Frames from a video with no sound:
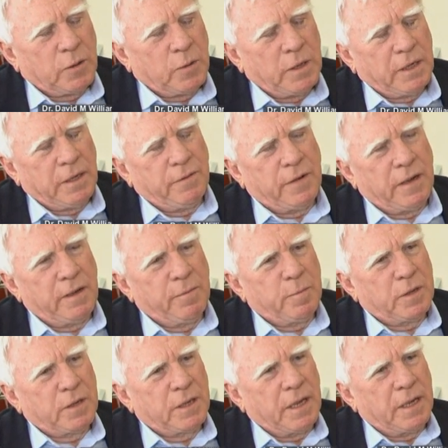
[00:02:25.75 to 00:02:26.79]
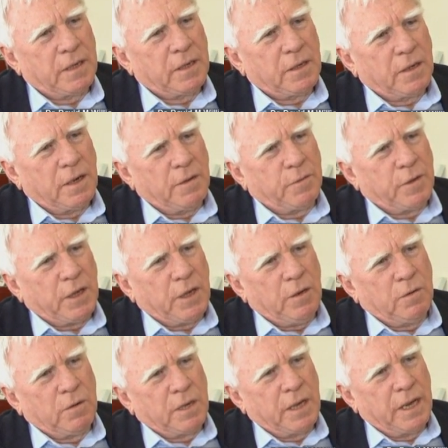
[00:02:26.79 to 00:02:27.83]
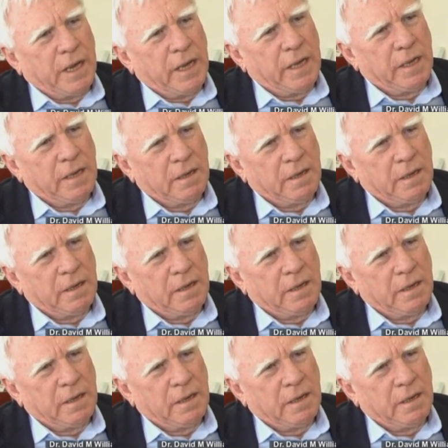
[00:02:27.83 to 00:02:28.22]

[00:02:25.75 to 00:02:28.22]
25% of the